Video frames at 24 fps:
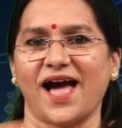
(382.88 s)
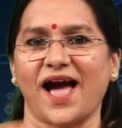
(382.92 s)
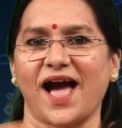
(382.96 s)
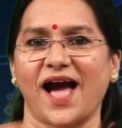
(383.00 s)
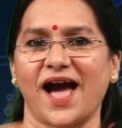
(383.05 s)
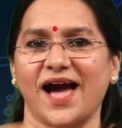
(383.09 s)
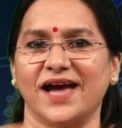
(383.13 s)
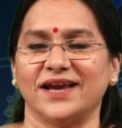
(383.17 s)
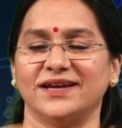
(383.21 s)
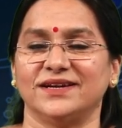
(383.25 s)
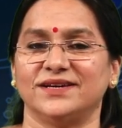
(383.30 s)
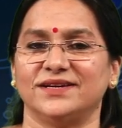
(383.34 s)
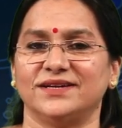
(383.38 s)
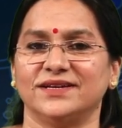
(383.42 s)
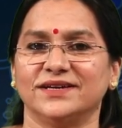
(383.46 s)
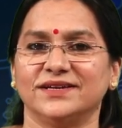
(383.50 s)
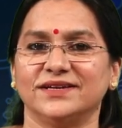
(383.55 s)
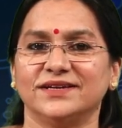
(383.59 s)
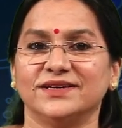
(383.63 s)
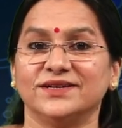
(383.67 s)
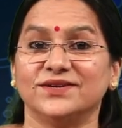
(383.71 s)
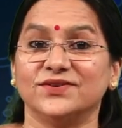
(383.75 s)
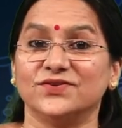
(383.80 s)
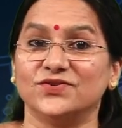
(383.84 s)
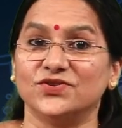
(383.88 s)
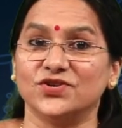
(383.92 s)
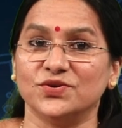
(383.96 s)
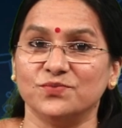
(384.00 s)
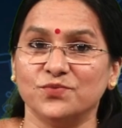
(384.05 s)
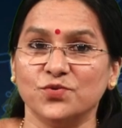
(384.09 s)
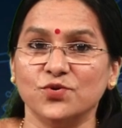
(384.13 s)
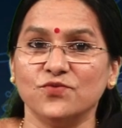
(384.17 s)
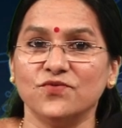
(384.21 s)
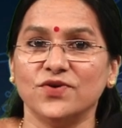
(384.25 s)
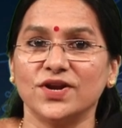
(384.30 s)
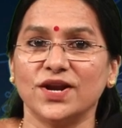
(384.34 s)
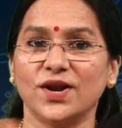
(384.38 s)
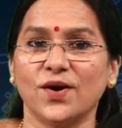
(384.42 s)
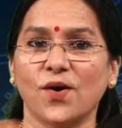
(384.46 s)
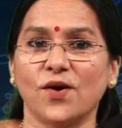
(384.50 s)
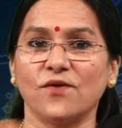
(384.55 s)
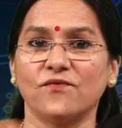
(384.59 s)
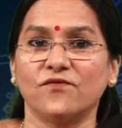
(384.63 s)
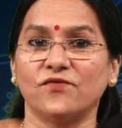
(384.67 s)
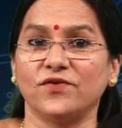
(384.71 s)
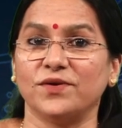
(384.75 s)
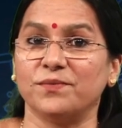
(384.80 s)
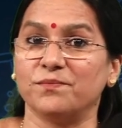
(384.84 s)
And removal
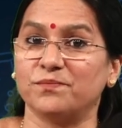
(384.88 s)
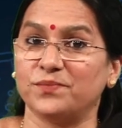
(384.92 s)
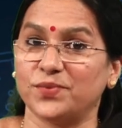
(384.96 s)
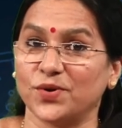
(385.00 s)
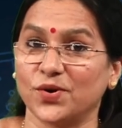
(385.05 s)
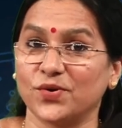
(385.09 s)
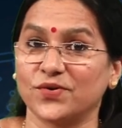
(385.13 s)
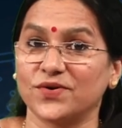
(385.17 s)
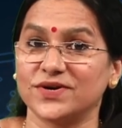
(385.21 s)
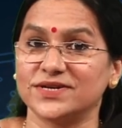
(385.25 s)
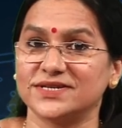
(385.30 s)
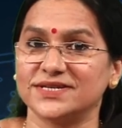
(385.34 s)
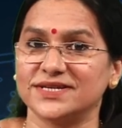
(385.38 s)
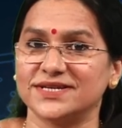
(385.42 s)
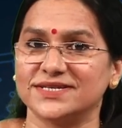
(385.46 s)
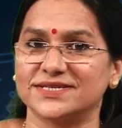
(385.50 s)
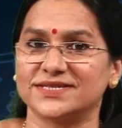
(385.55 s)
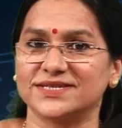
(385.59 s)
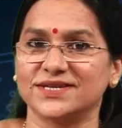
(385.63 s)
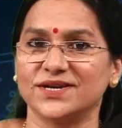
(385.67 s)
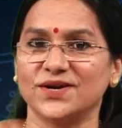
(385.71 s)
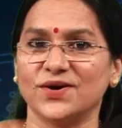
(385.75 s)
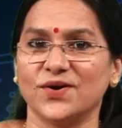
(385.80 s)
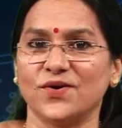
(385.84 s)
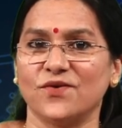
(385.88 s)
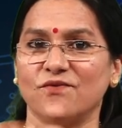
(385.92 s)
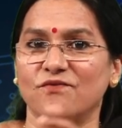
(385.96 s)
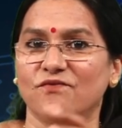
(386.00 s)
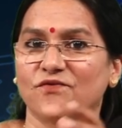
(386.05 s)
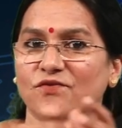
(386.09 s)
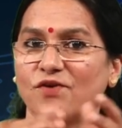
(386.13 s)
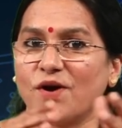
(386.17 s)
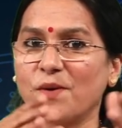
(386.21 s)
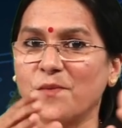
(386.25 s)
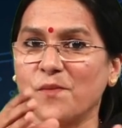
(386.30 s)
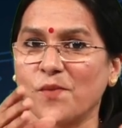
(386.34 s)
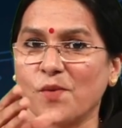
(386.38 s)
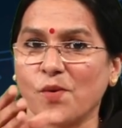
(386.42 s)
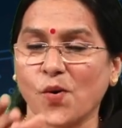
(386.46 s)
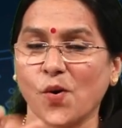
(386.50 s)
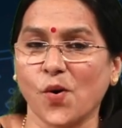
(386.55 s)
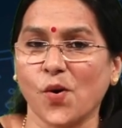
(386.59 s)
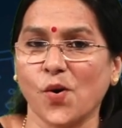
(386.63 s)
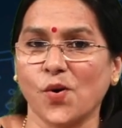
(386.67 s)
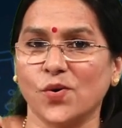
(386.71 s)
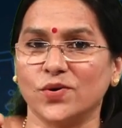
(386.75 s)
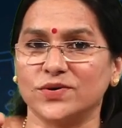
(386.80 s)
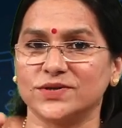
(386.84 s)
of impurities from
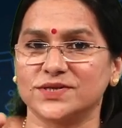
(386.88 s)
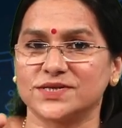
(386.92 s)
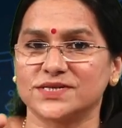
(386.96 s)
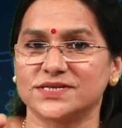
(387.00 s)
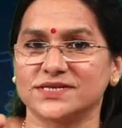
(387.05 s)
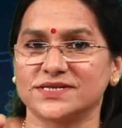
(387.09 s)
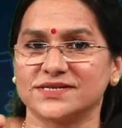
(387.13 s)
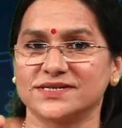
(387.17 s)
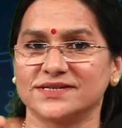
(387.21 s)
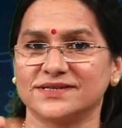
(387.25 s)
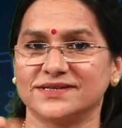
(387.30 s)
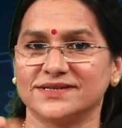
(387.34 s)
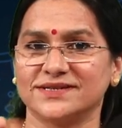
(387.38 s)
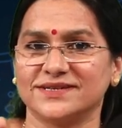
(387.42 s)
ores,